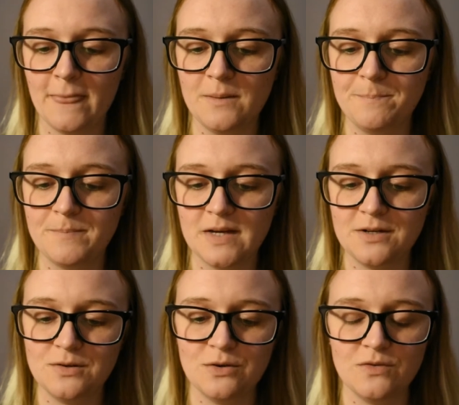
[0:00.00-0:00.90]
then
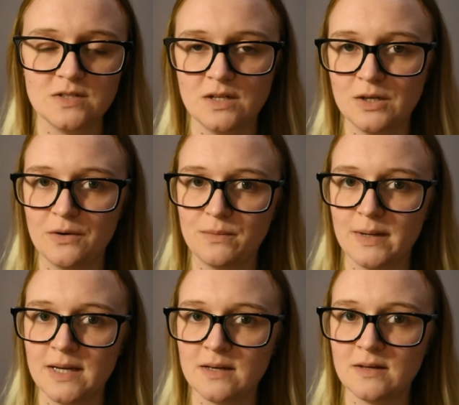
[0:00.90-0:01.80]
I don't know if there's any going
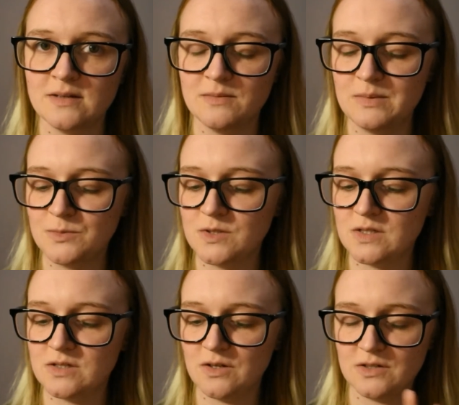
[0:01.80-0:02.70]
back. I mean,
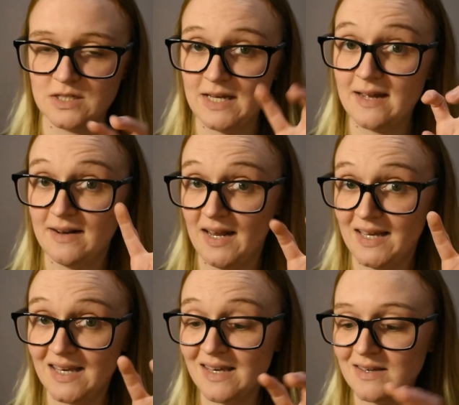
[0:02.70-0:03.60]
once it starts to get
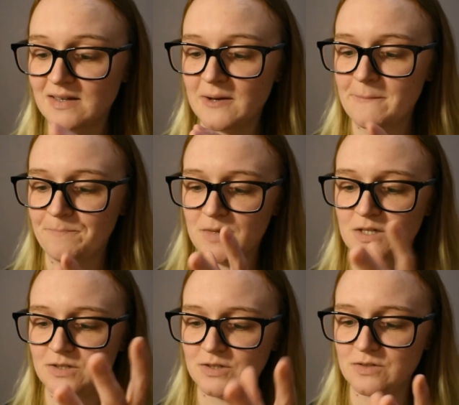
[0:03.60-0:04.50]
leggy
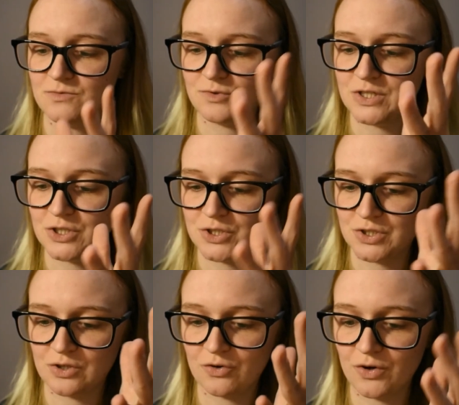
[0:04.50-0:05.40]
and reach and